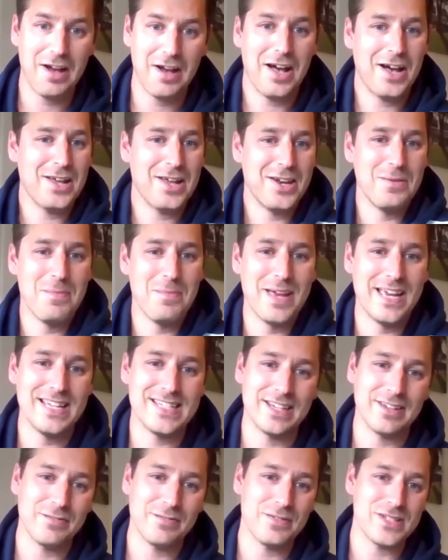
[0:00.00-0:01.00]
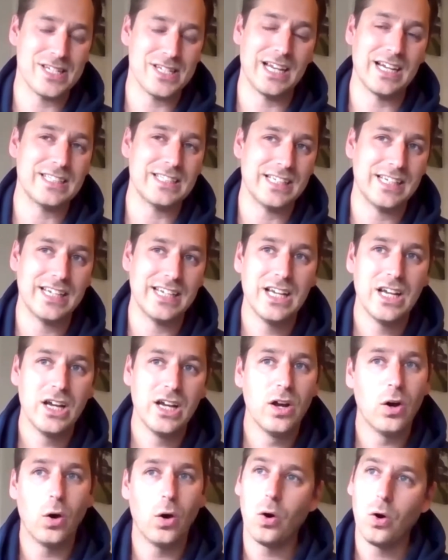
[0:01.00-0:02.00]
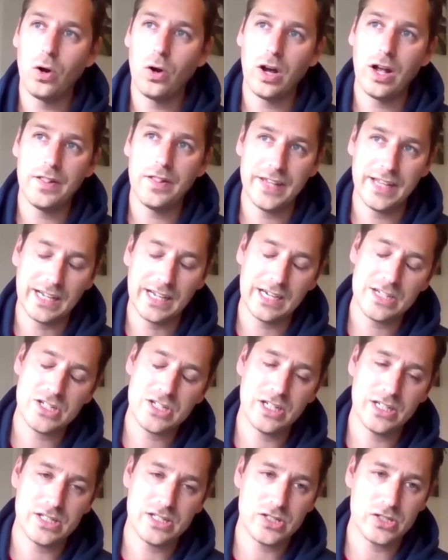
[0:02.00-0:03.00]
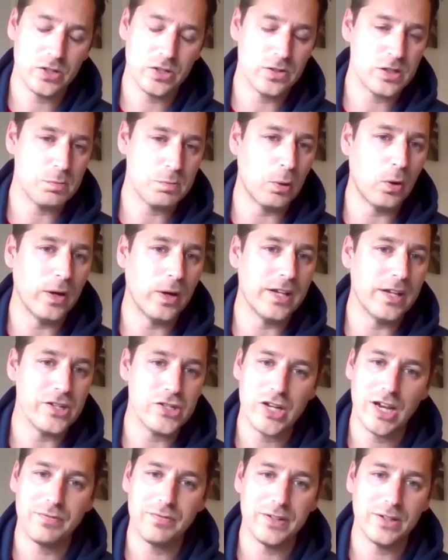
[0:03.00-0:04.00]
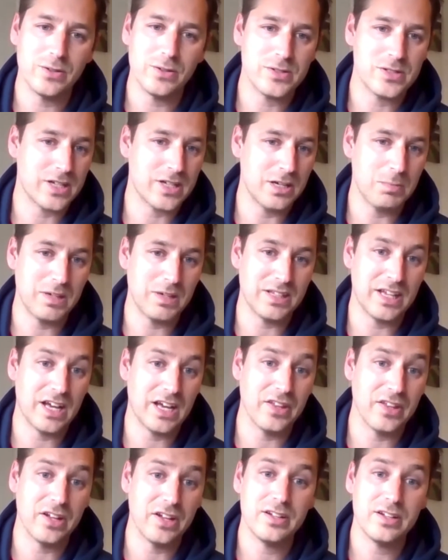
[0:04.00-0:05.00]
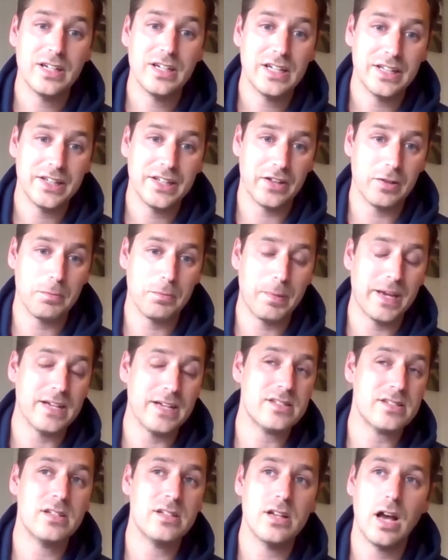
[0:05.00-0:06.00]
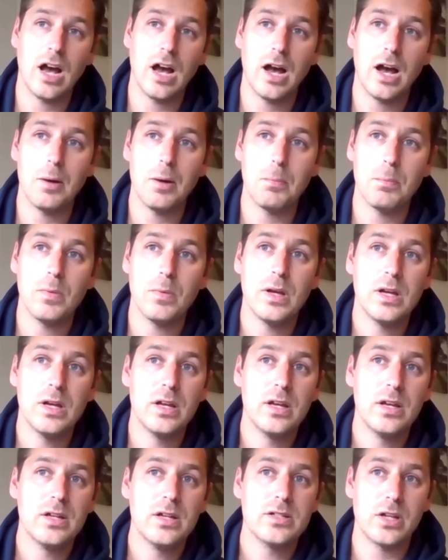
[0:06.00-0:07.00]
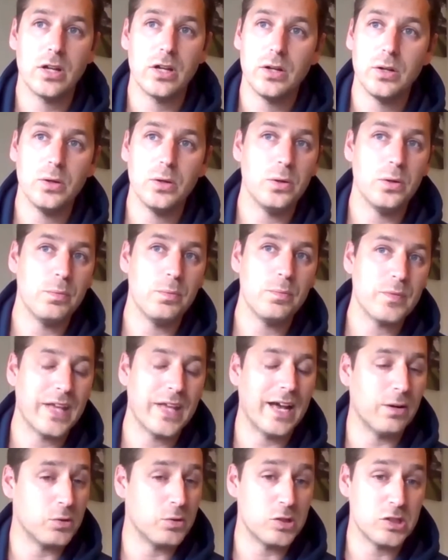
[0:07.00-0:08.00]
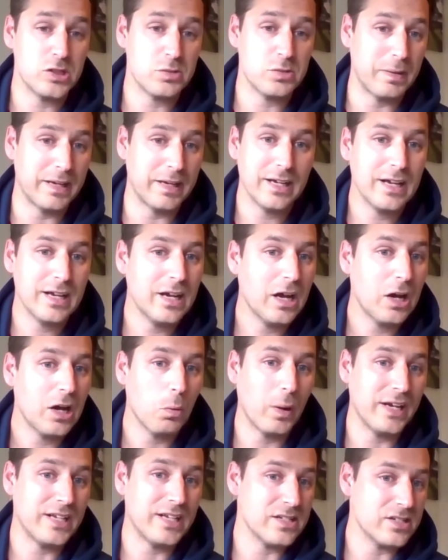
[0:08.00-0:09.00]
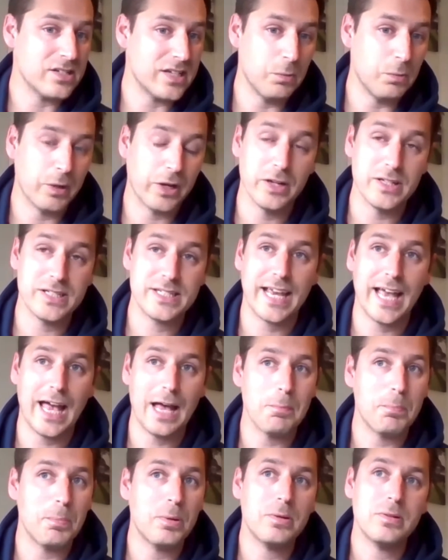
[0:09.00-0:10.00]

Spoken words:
an amazing facility, or the English Institute of Sport in Sheffield is going to be the other base. So yeah, we'll just be wait and see. We're going to camp